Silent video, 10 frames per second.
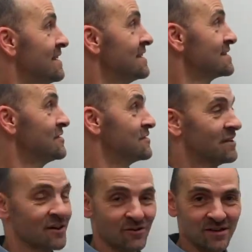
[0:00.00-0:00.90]
So,
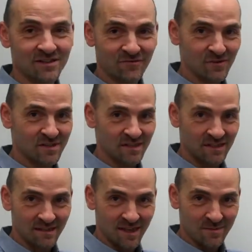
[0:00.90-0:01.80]
hunger in the first
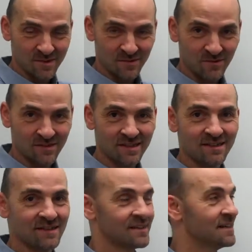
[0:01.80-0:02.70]
day? Absolutely.
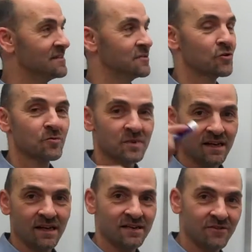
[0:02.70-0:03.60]
Normally,
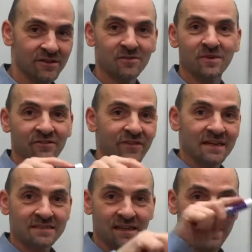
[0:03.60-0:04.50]
I do intermittent
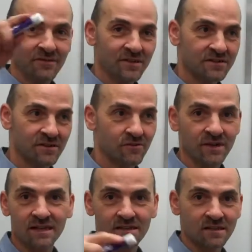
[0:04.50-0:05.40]
fasting anyway, so I don't
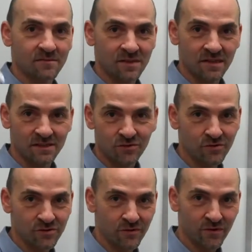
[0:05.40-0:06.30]
eat until about like
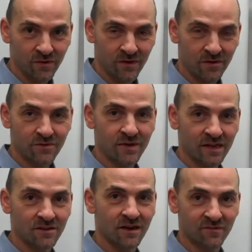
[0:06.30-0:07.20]
2:30 or 3
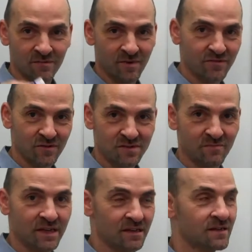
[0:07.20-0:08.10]
o'clock for my first
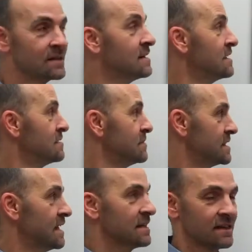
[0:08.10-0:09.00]
meal.
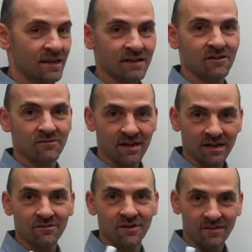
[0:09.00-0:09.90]
But that day,
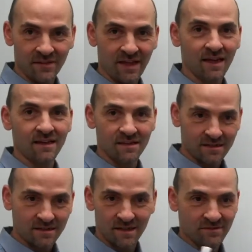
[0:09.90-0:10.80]
already around then,
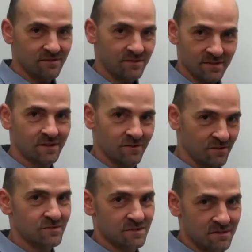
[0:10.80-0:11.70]
and even, you
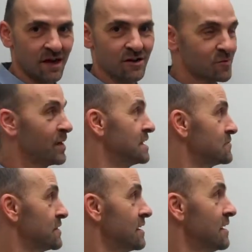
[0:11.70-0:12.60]
know, hunger pains
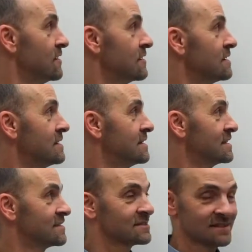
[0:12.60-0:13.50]
were there. And
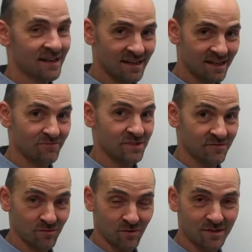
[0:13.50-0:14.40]
then on the second day, it was
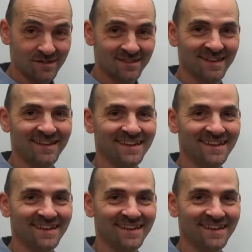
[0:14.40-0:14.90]
even worse.